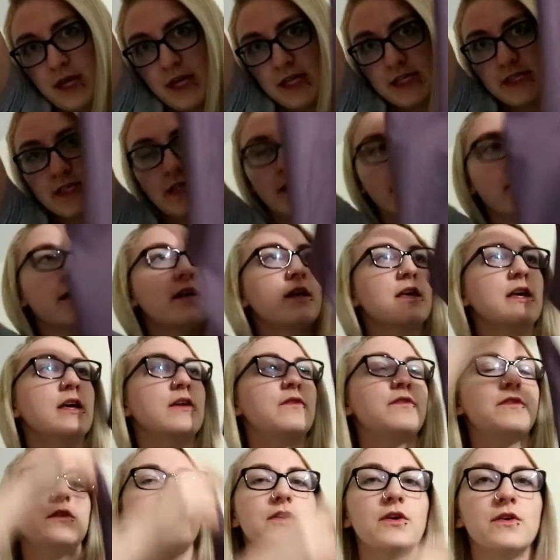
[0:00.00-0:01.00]
it's like,
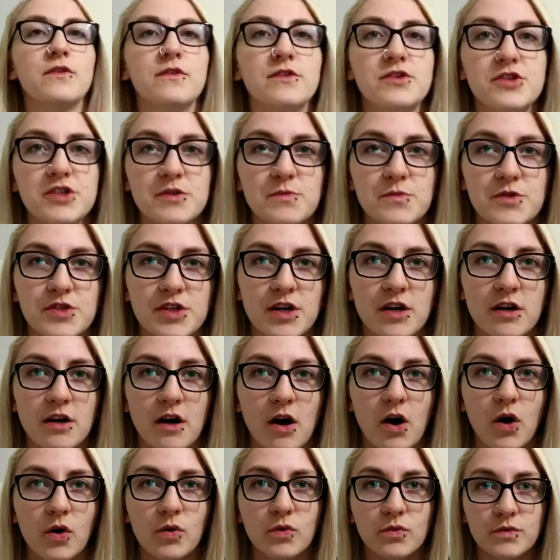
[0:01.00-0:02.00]
if you know the
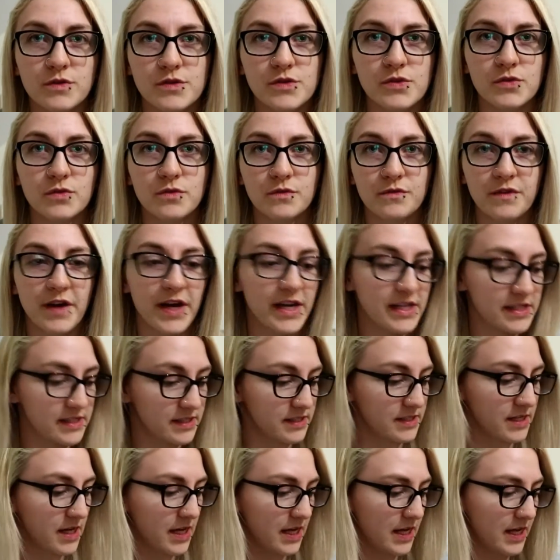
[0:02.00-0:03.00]
Gymshark old school vest,
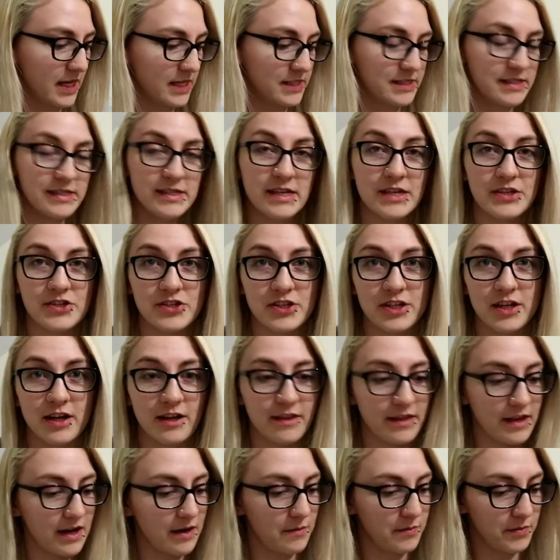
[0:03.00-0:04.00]
it's essentially
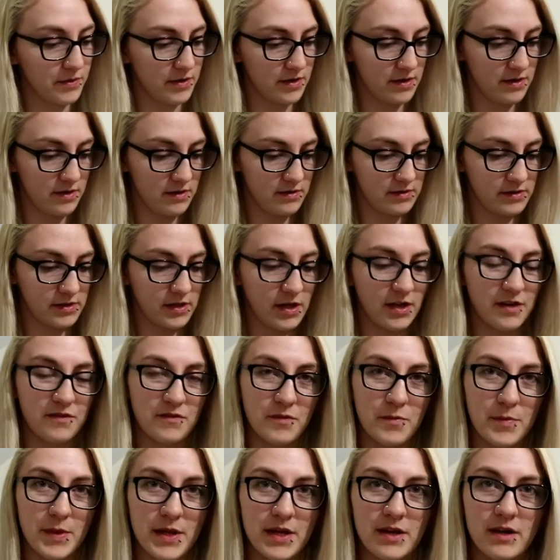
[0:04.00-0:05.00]
like that, but kind of
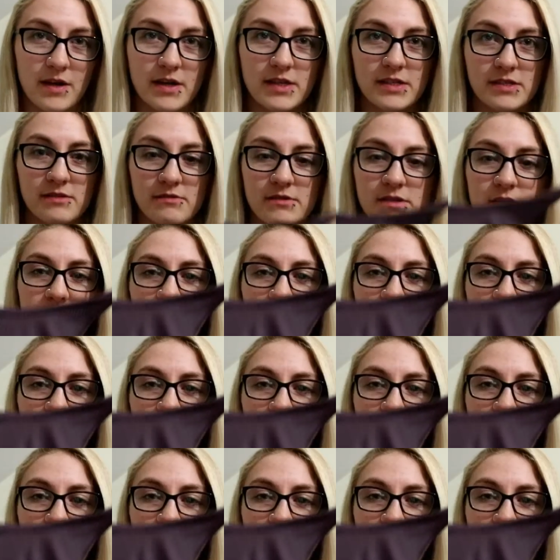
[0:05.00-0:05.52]
a bit nicer. It's